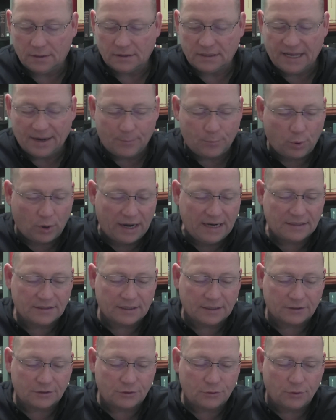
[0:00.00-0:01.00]
that brings
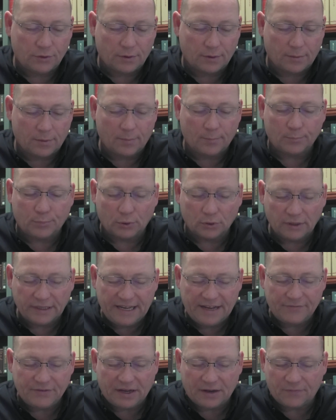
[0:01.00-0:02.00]
us to a
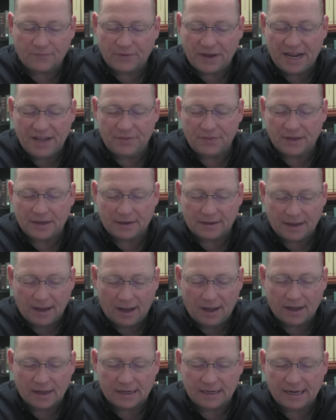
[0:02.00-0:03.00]
believing faith in
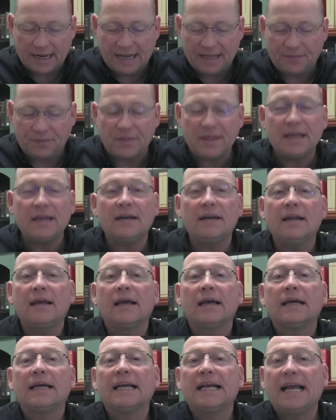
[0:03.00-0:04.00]
God and then
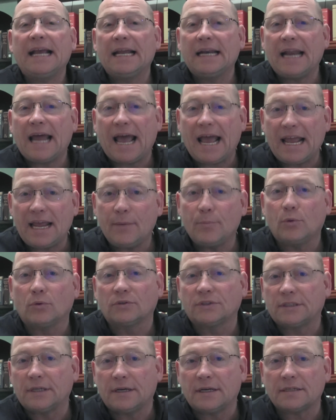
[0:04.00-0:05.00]

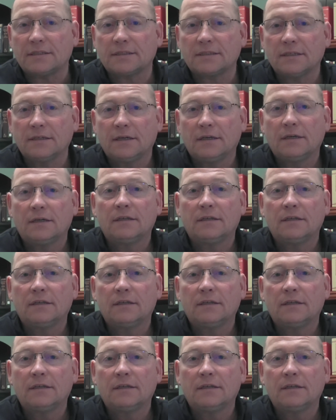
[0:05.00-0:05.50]
enables us